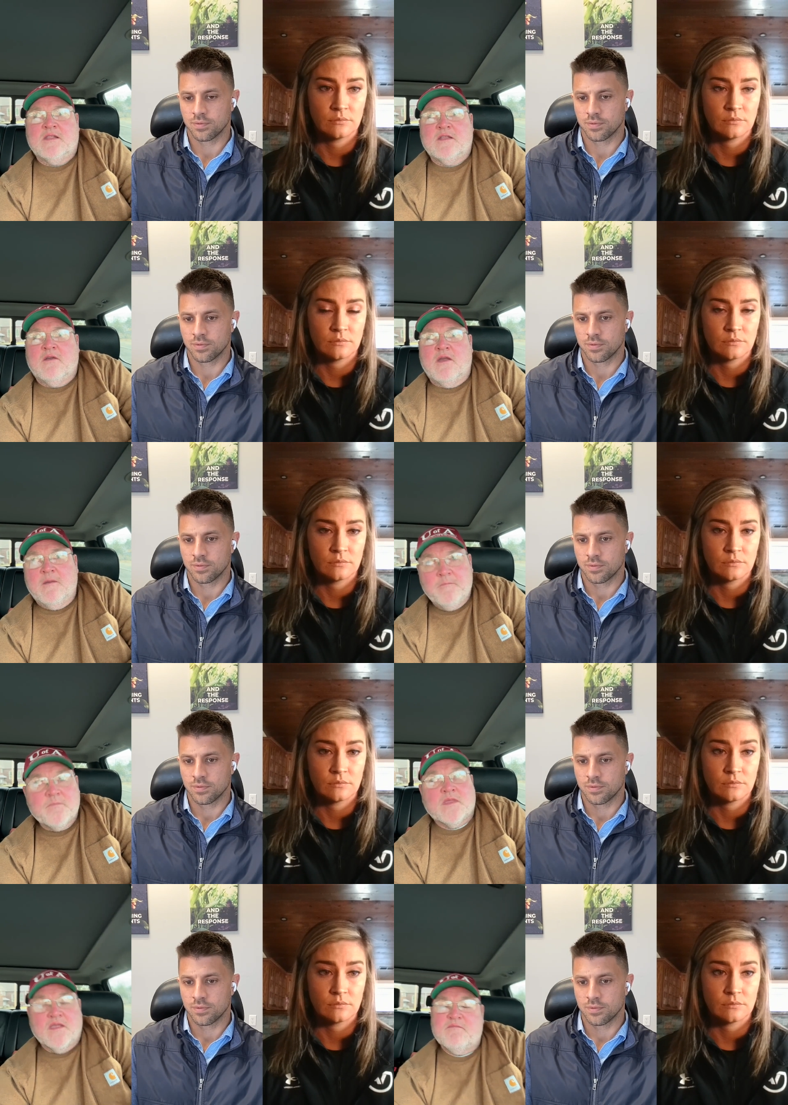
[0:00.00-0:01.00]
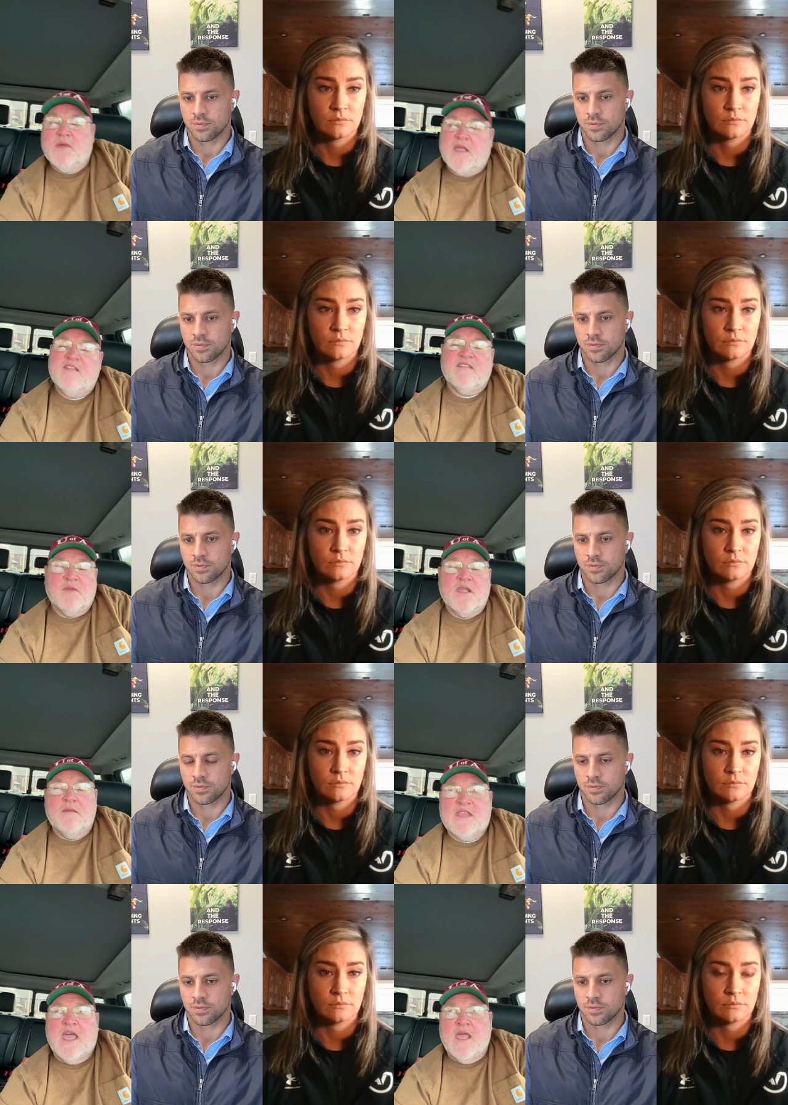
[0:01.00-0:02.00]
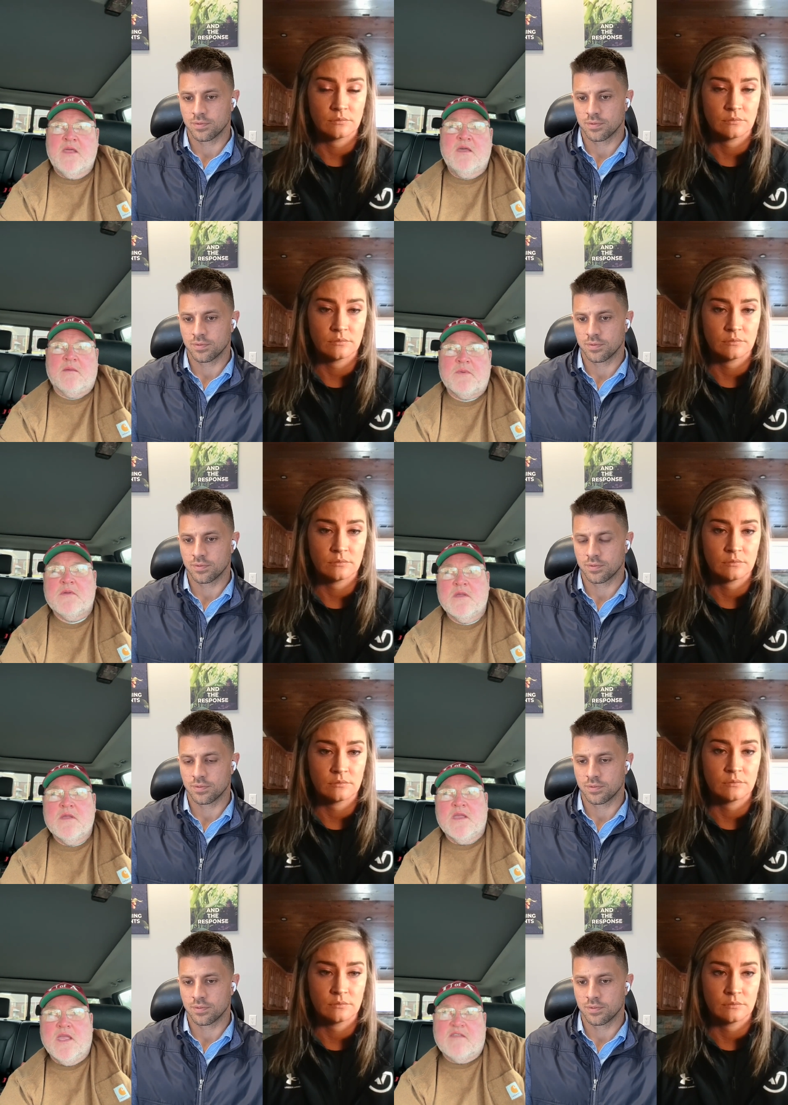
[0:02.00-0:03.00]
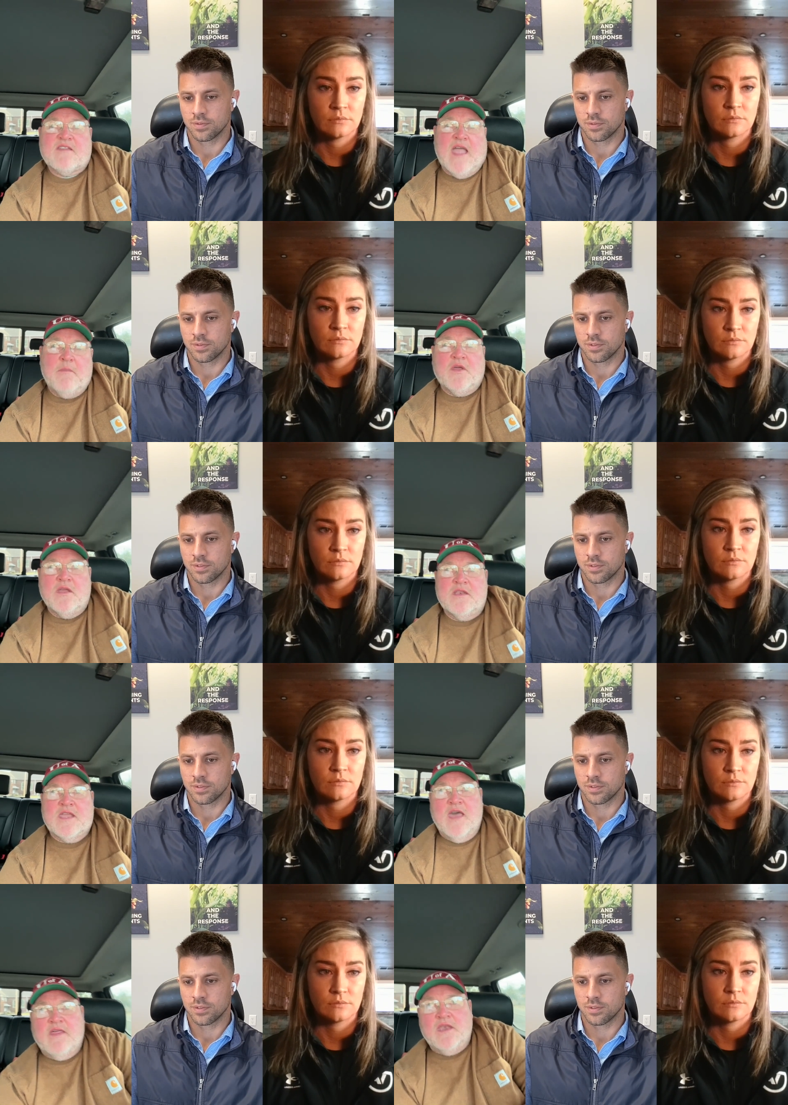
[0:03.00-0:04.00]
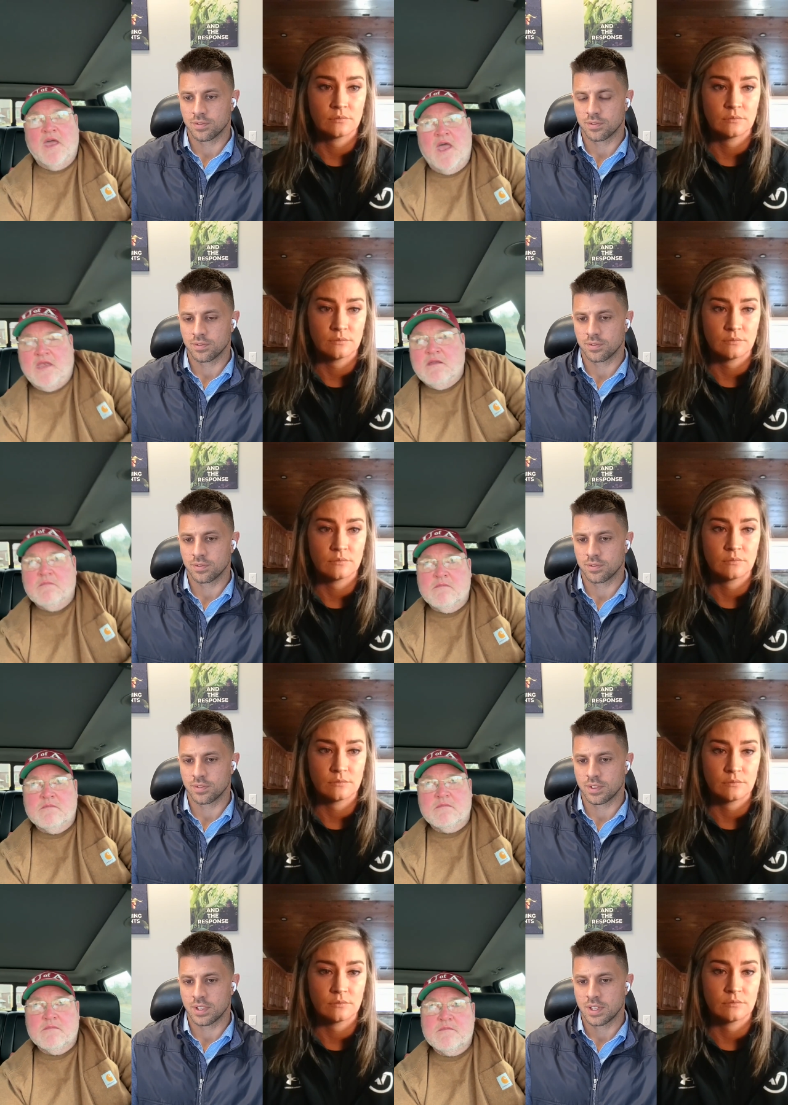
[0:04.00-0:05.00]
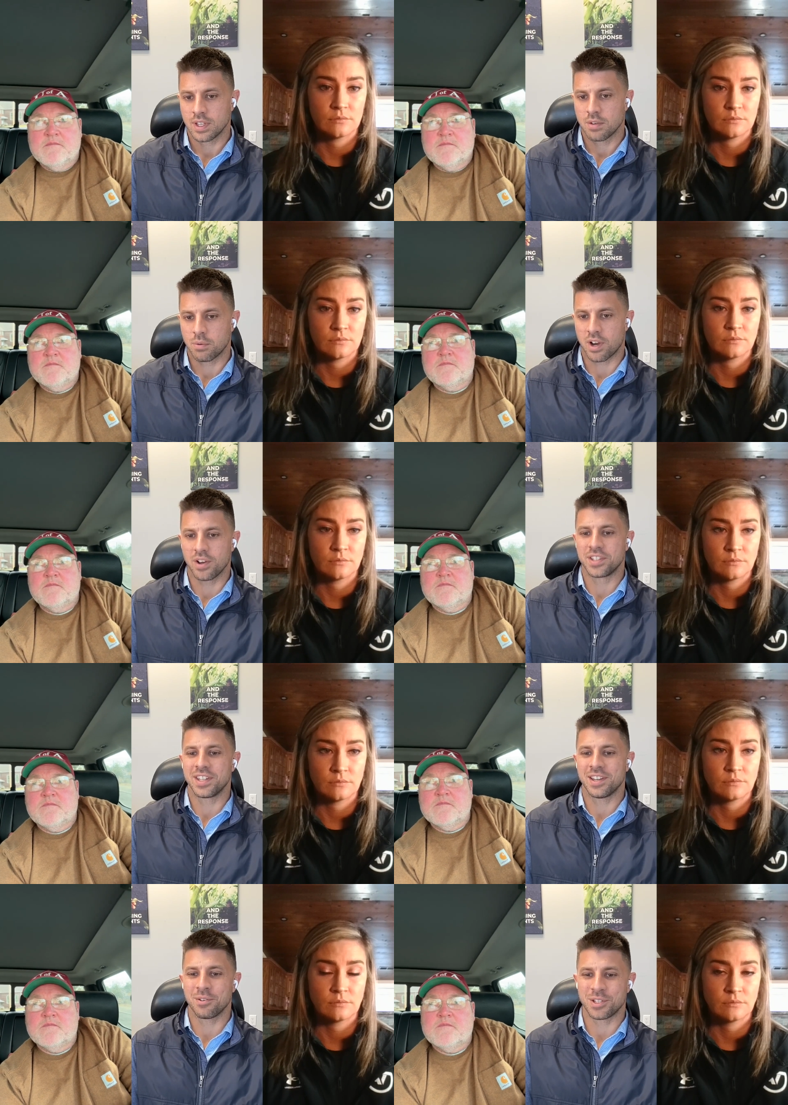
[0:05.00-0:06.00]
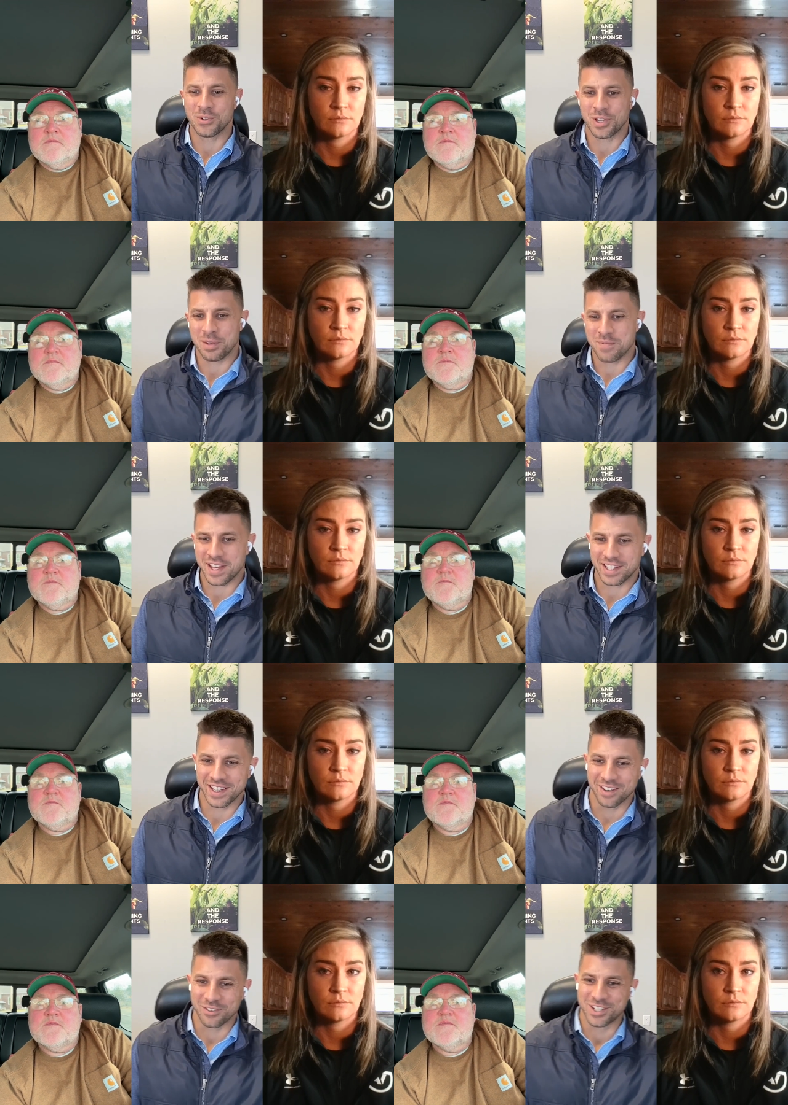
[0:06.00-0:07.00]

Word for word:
Speaker 1: still in the ground it's because it's become tied up it's time to untie that knot.
Speaker 2: Well, is it? Are we talking about?